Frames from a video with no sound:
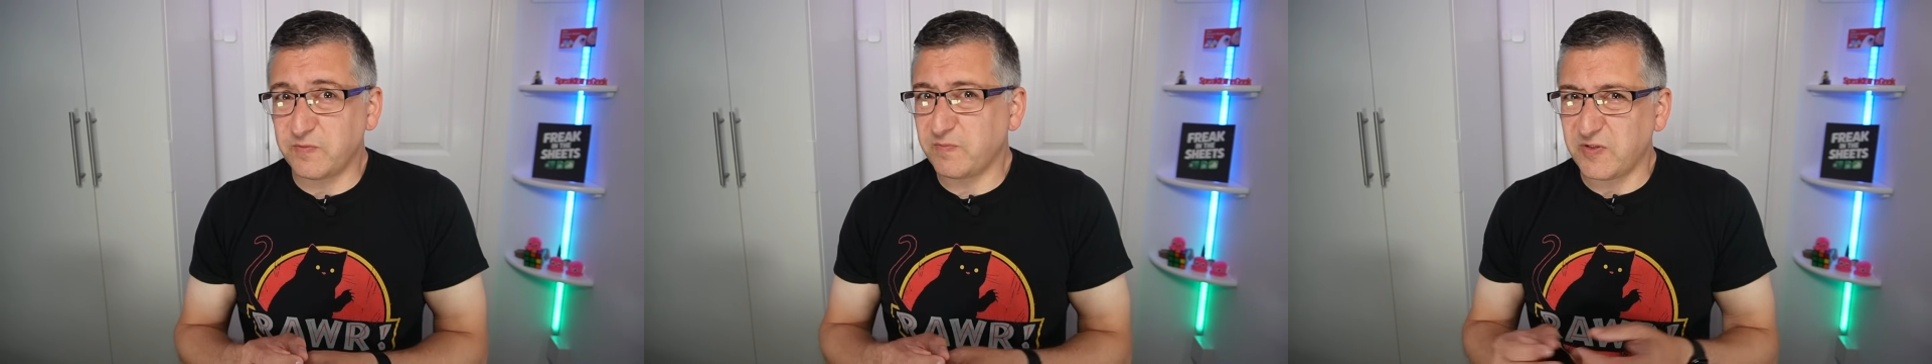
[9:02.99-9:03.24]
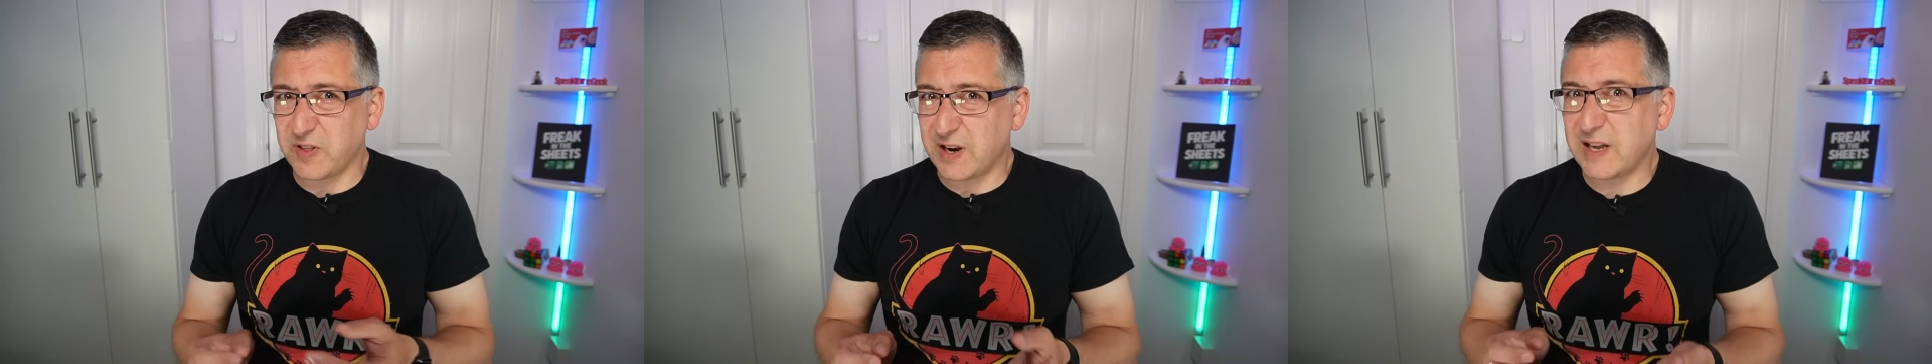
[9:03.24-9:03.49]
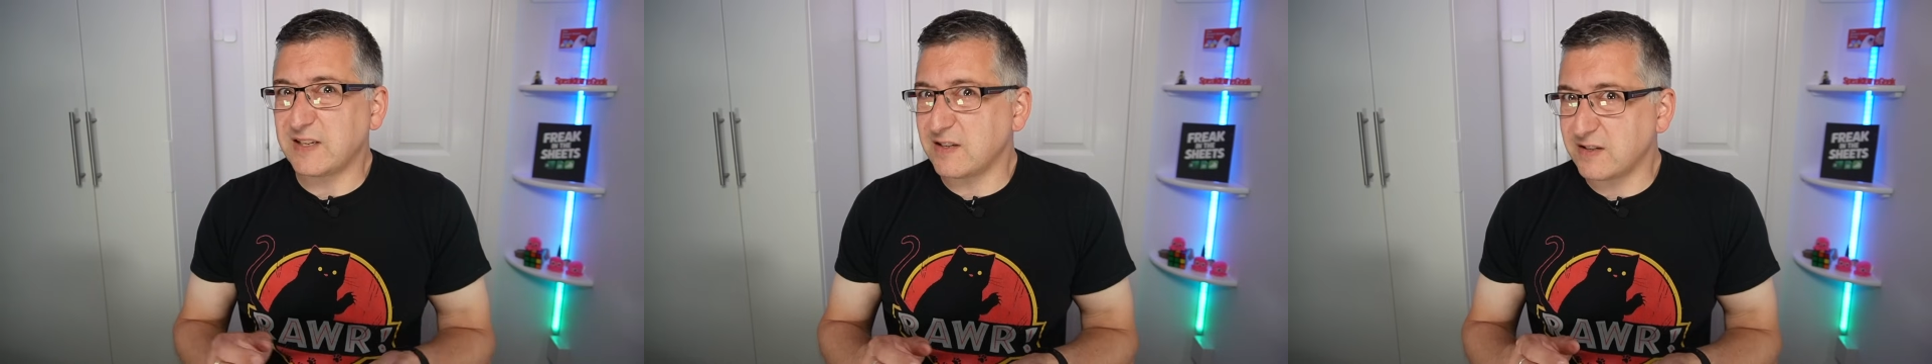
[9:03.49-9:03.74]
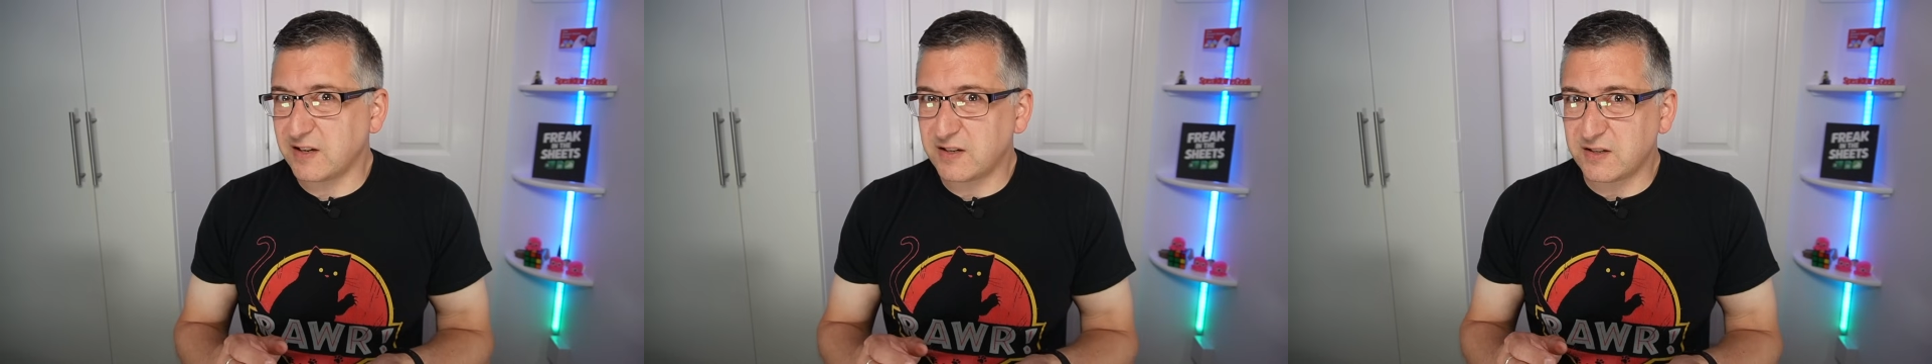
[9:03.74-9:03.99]
for the
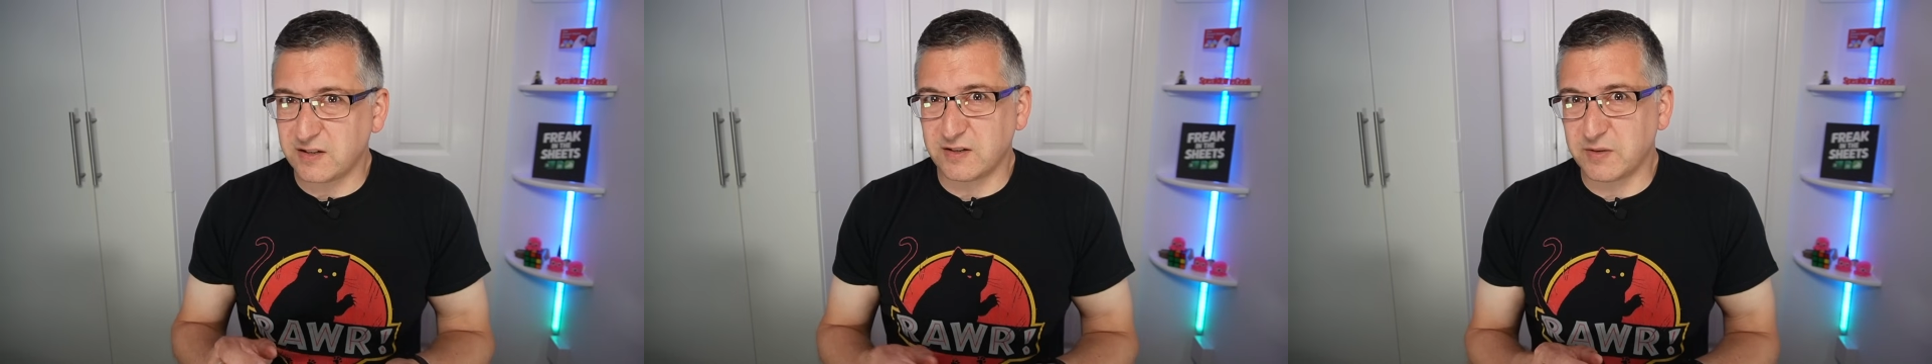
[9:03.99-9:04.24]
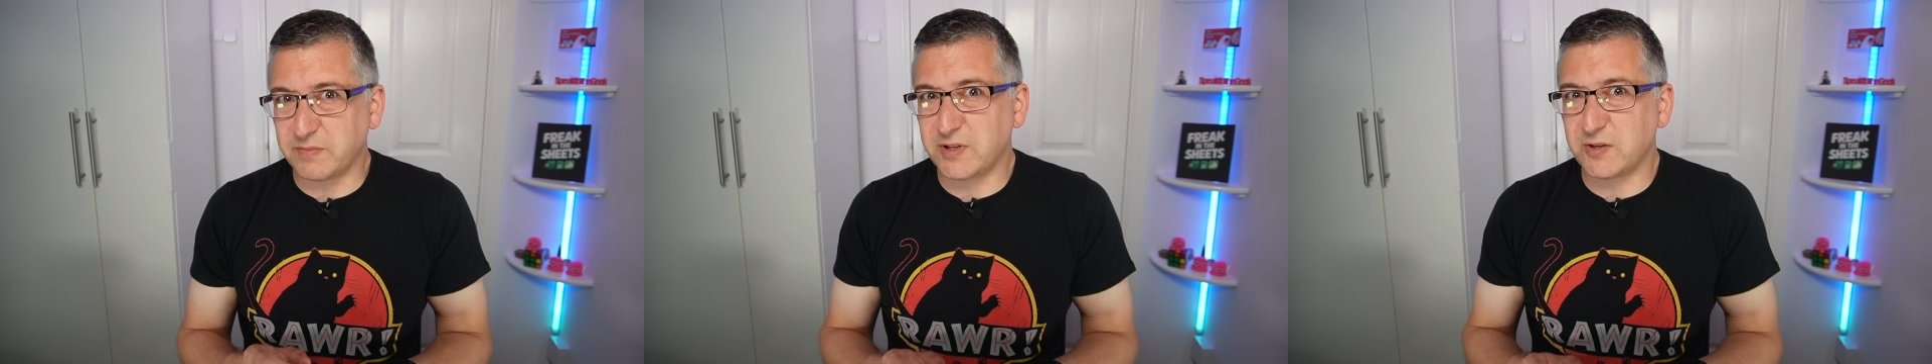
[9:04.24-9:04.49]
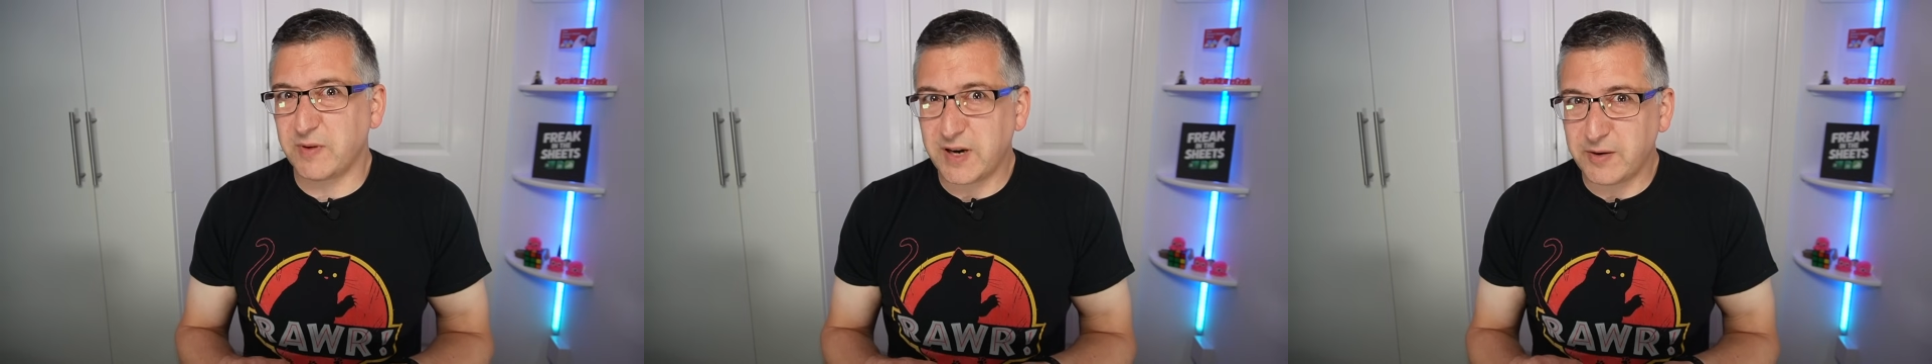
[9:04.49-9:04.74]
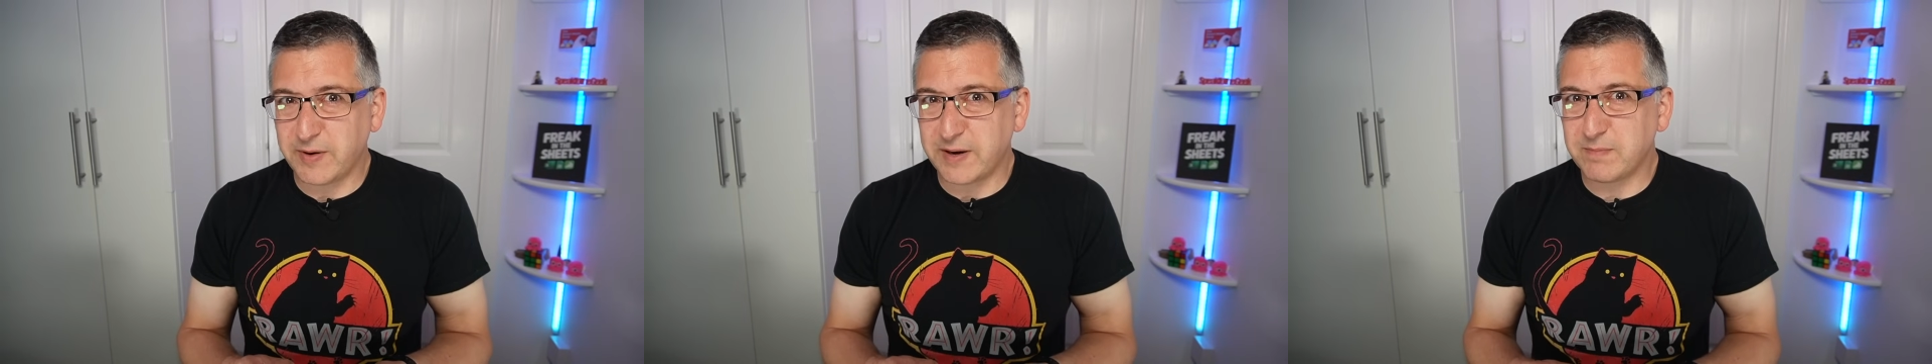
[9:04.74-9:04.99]
lessons I turned up to
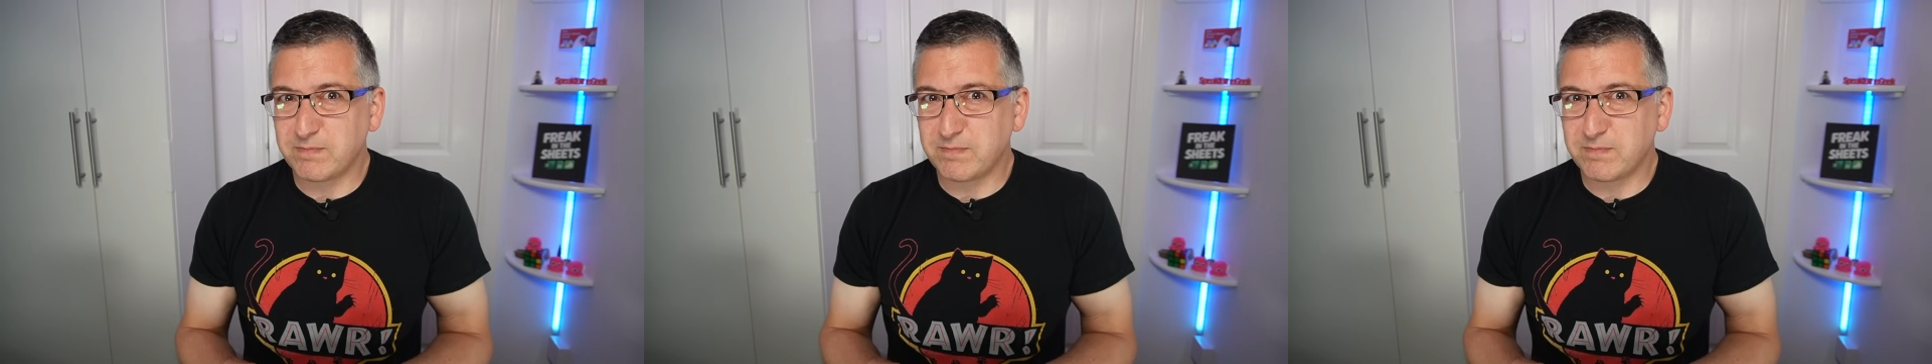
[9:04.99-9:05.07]
anyway.